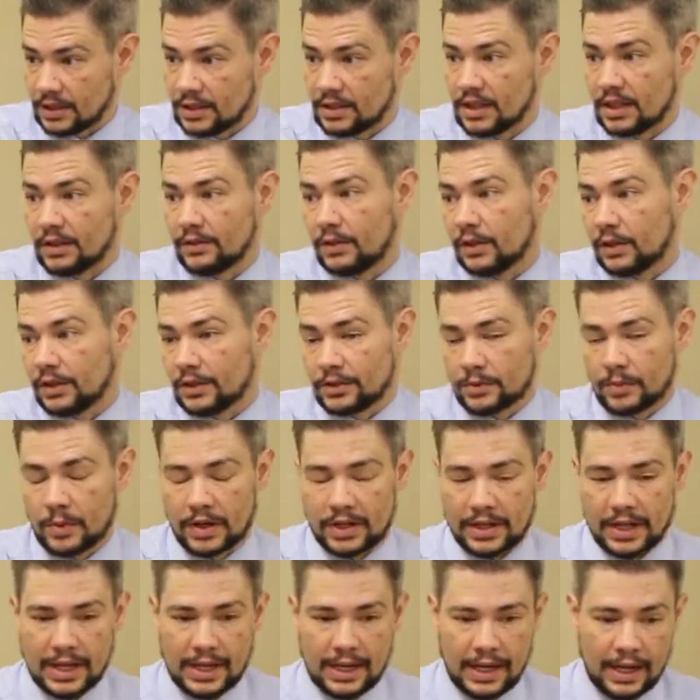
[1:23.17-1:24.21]
Civil is
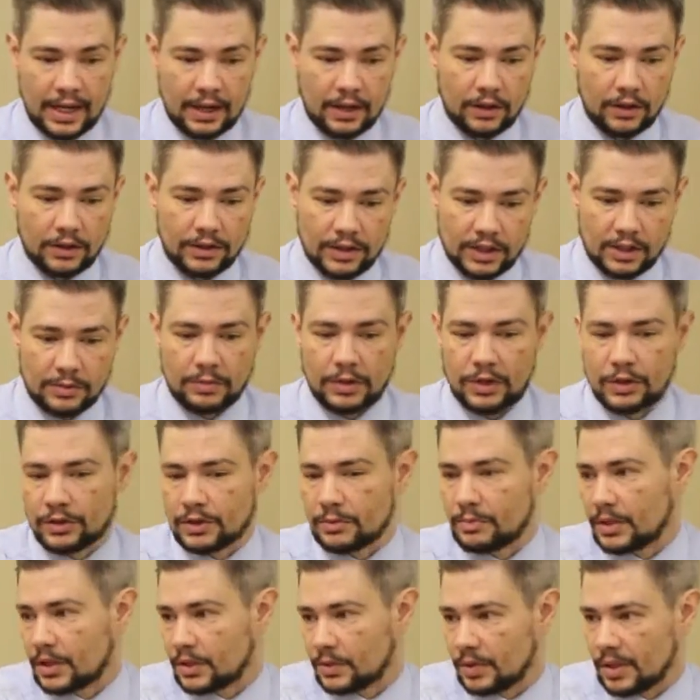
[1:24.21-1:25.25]
where they handle disputes
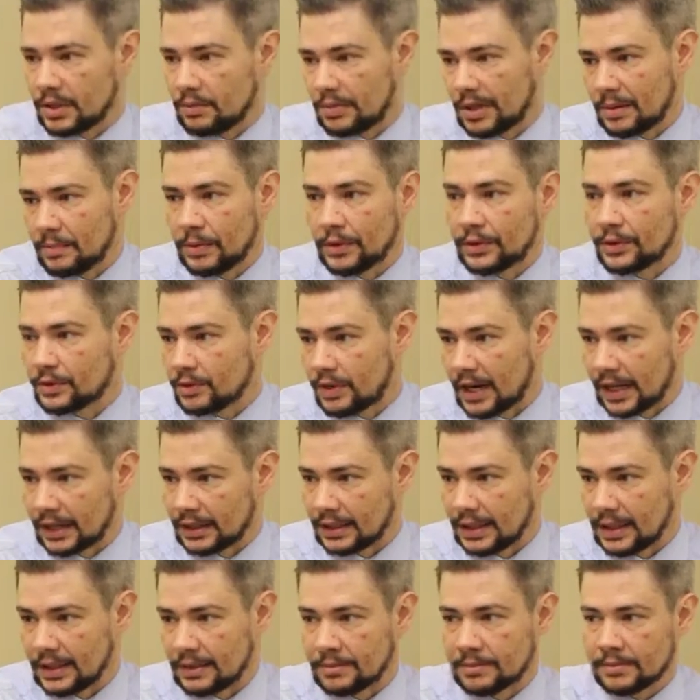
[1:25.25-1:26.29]
between people
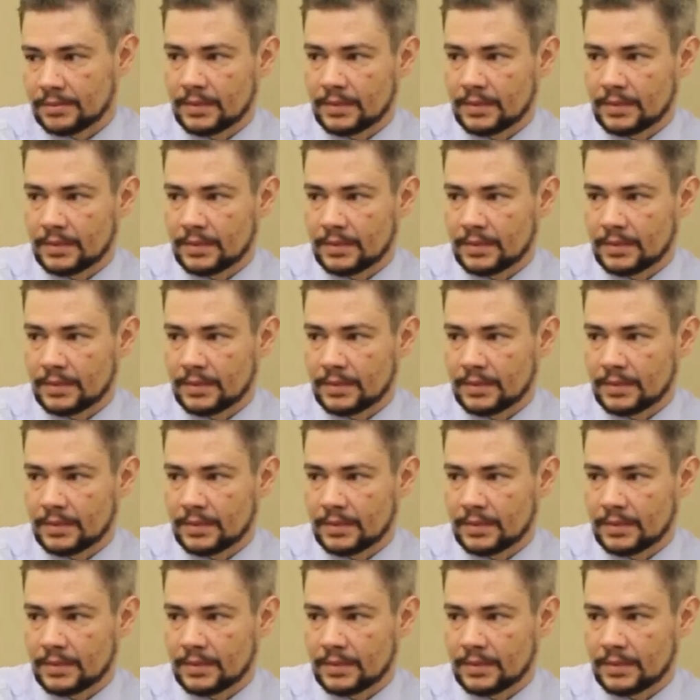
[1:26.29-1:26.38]
directly.